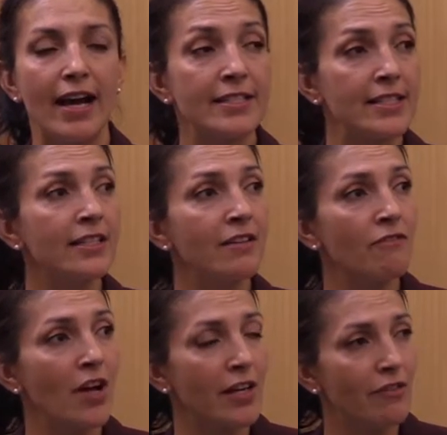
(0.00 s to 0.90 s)

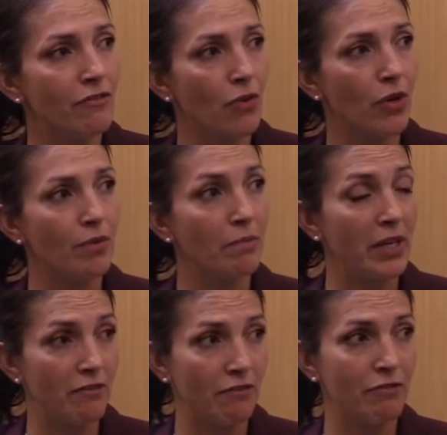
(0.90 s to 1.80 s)
undignifying for,
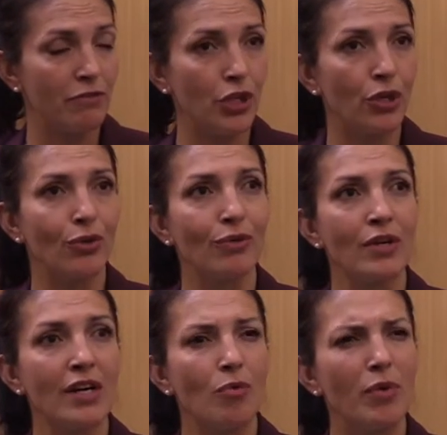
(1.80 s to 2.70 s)
but if, you know,
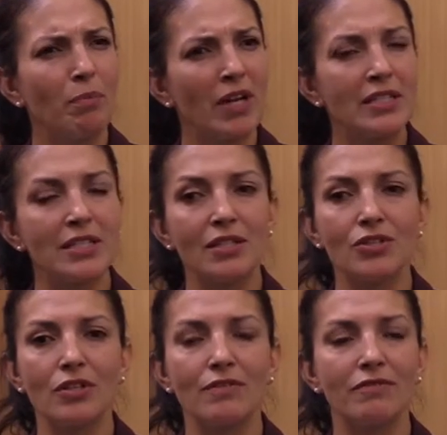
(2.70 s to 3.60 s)
we place
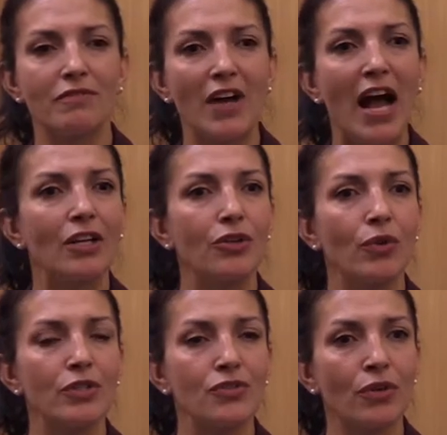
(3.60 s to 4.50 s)
such a value
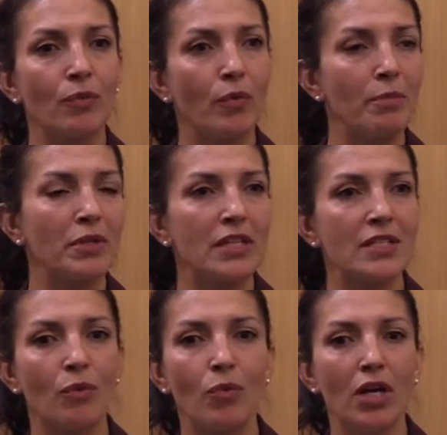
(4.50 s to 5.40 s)
on certain women, they
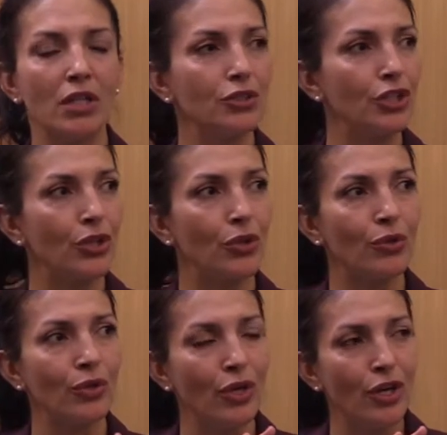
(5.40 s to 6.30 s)
say, well, you
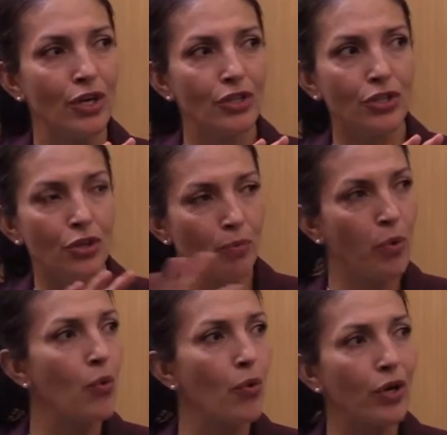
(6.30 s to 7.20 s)
know, you're
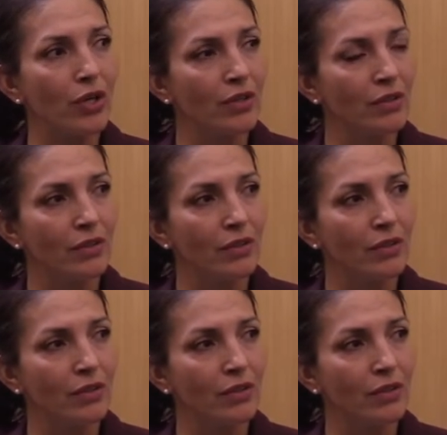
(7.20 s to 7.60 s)
poor,